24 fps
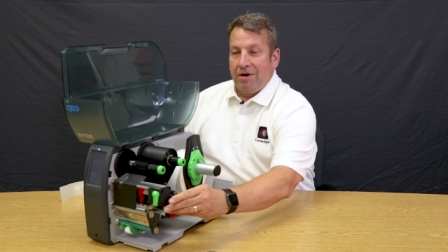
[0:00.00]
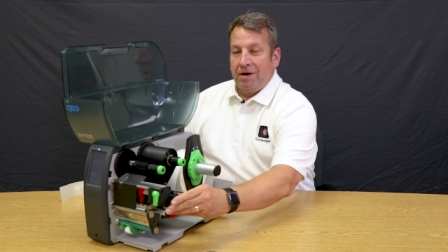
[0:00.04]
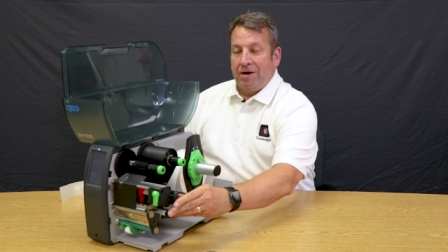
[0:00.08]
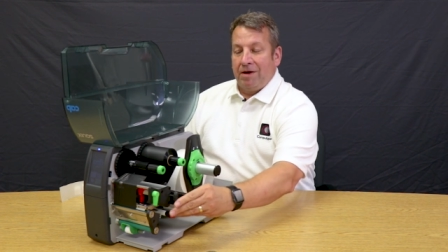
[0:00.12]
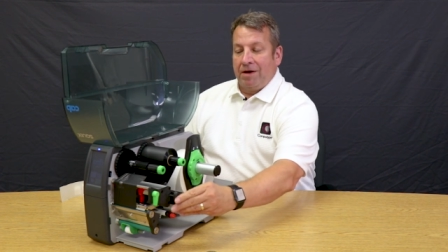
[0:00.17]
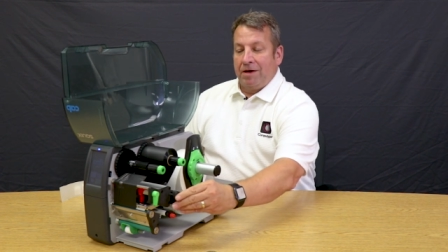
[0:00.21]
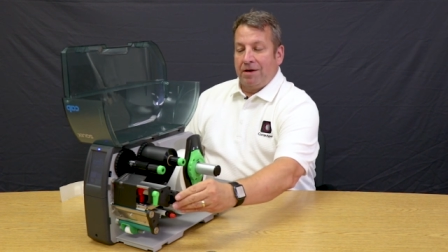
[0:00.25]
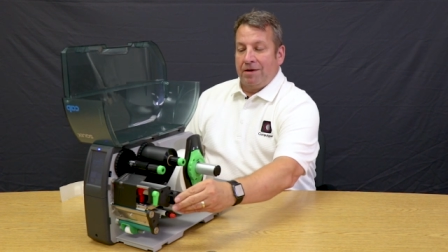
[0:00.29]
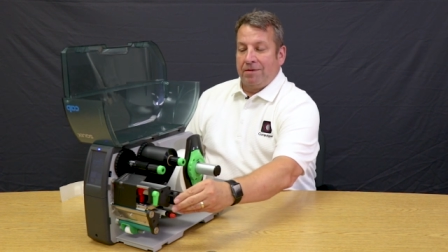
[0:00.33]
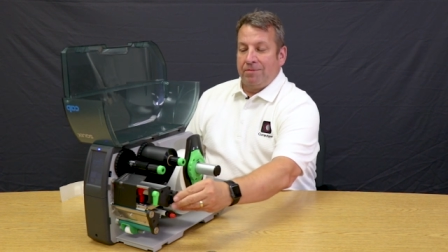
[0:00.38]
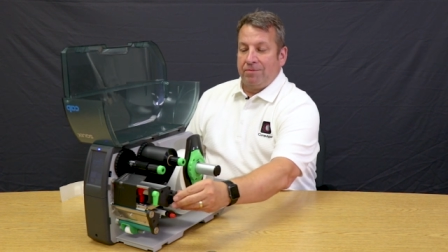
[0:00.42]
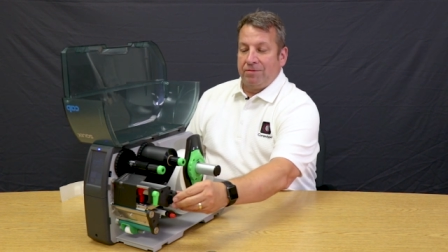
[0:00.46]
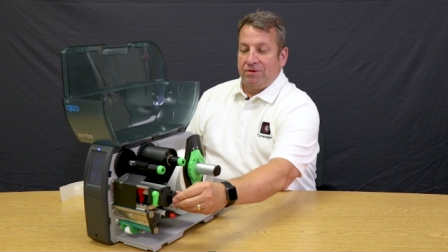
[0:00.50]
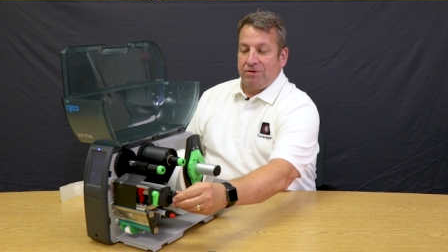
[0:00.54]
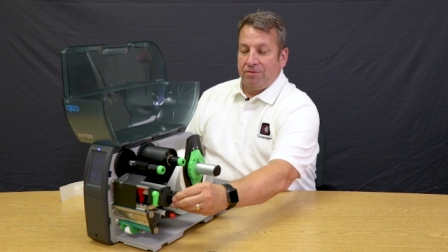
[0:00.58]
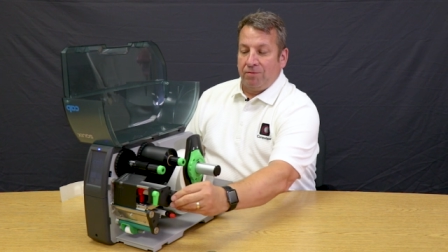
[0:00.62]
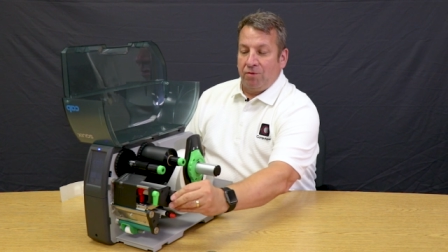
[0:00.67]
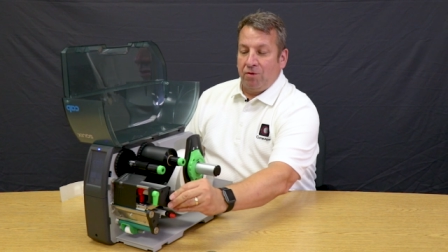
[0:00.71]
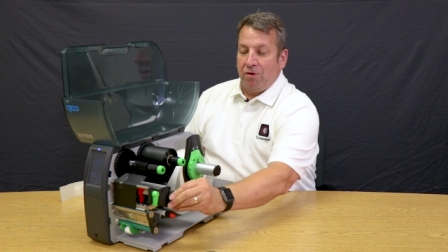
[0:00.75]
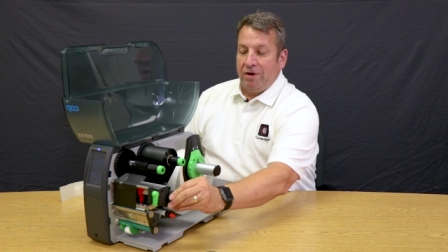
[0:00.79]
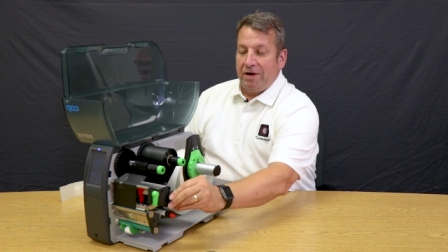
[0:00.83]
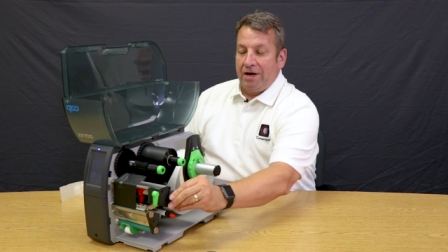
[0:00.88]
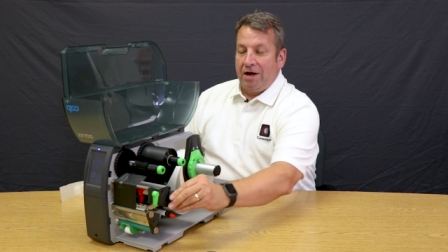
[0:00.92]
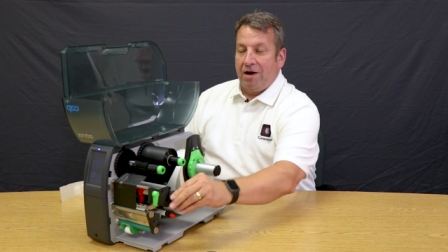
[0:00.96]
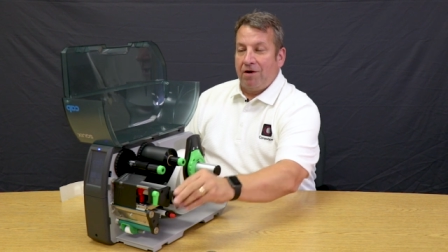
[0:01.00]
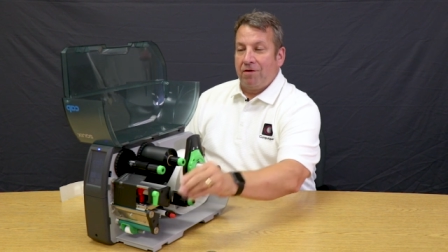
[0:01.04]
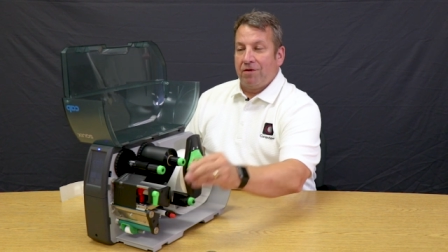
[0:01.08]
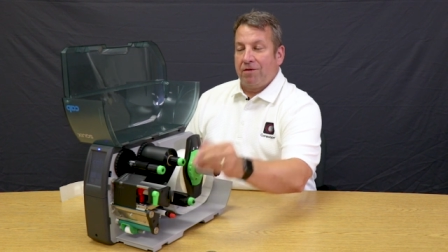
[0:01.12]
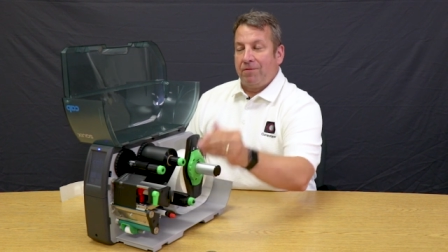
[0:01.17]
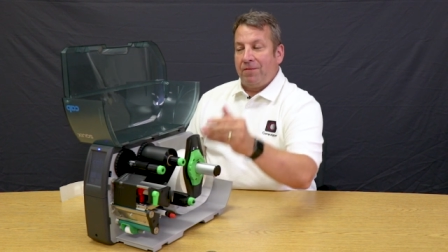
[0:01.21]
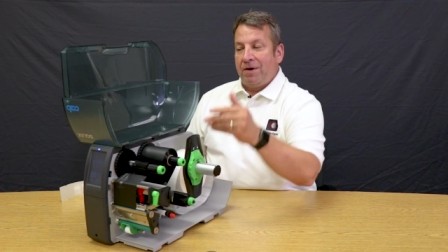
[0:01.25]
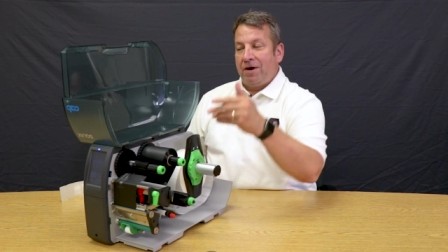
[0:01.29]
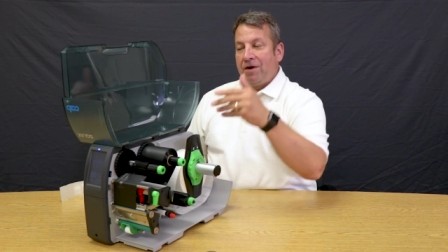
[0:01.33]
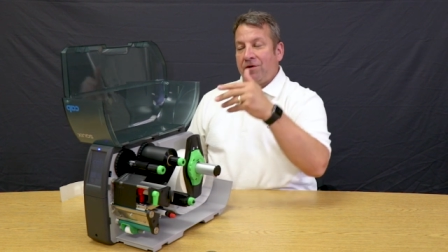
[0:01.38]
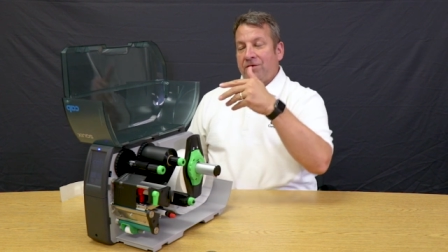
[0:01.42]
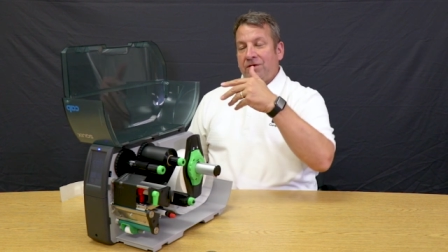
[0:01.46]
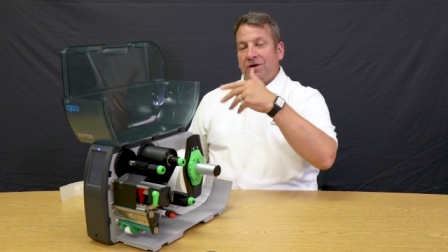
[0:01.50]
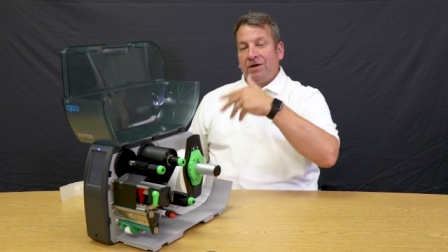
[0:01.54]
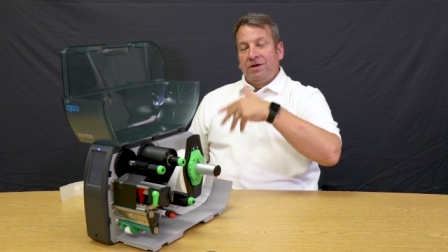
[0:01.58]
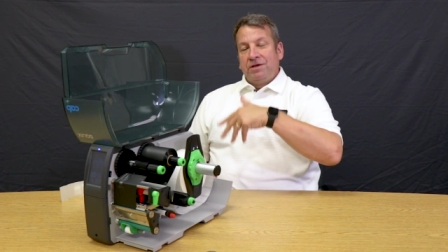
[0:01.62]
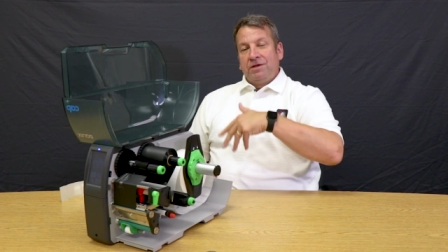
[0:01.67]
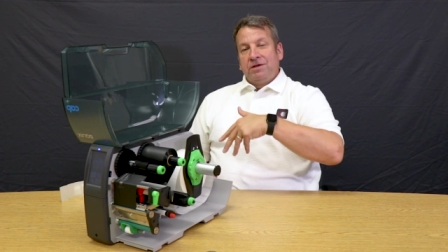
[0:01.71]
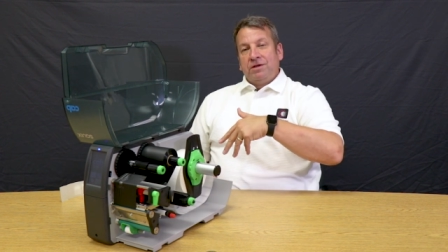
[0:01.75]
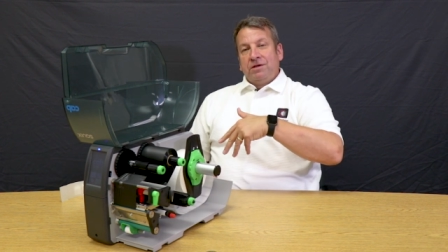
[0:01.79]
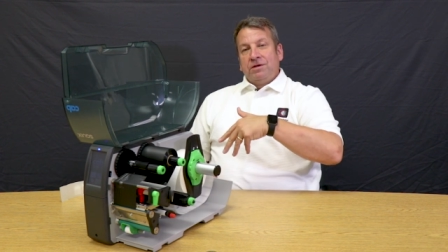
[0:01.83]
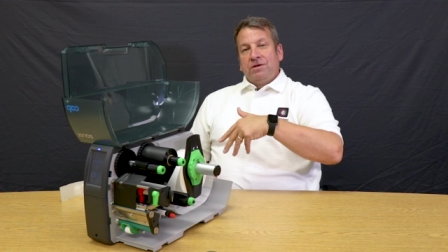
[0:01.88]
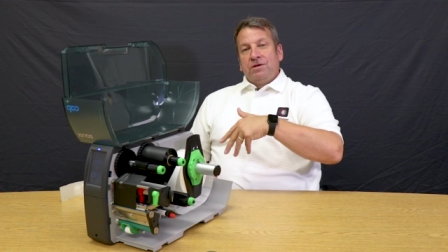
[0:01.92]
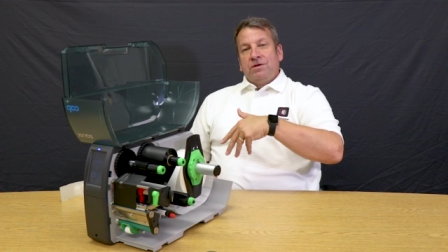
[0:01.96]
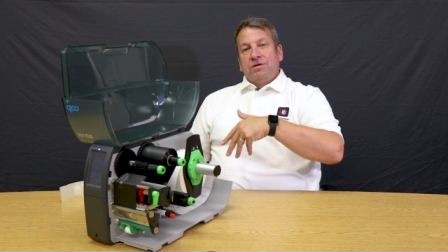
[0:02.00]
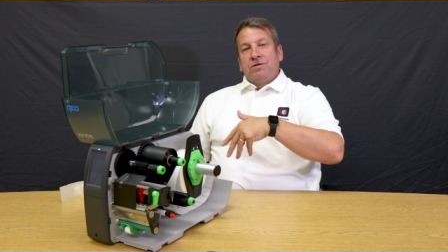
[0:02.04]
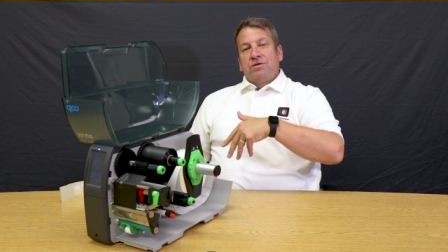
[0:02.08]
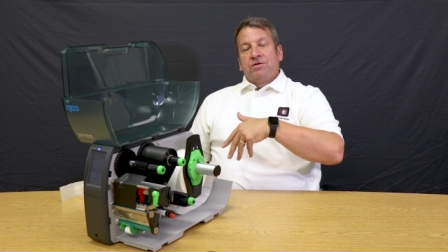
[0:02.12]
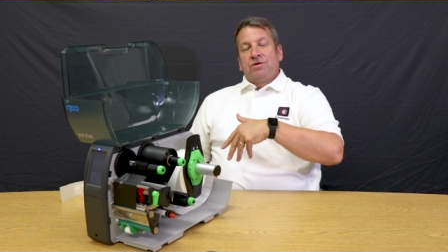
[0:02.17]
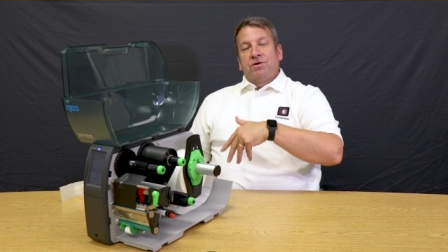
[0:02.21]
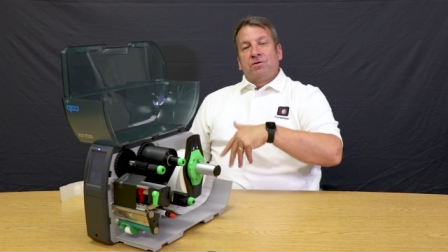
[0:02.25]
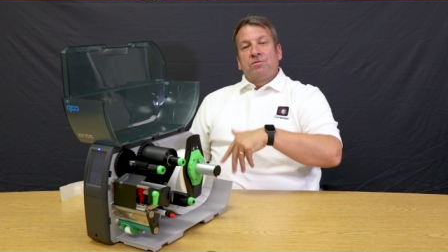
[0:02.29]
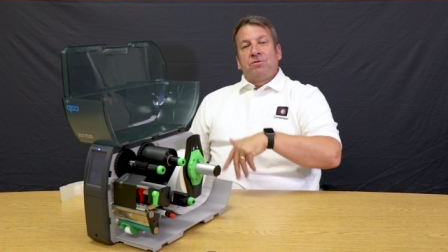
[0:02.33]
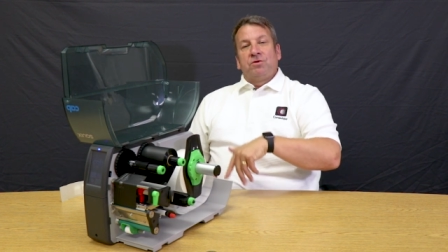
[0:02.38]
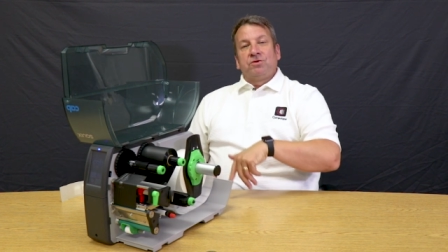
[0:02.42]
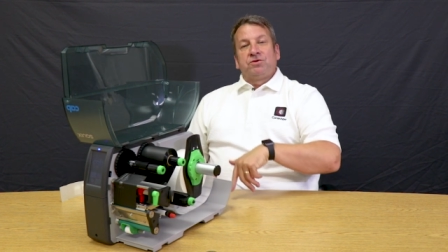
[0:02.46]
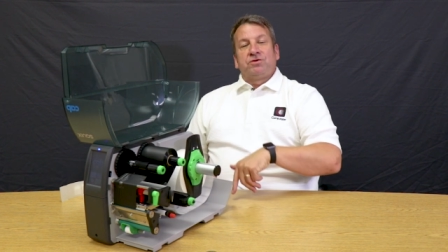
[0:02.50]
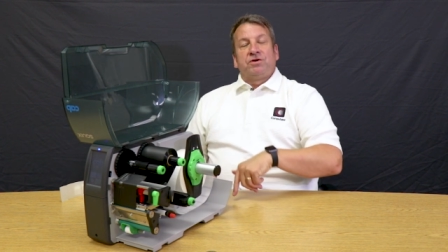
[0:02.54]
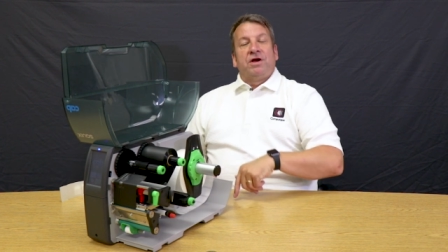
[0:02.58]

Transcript: uh, to point out about thermal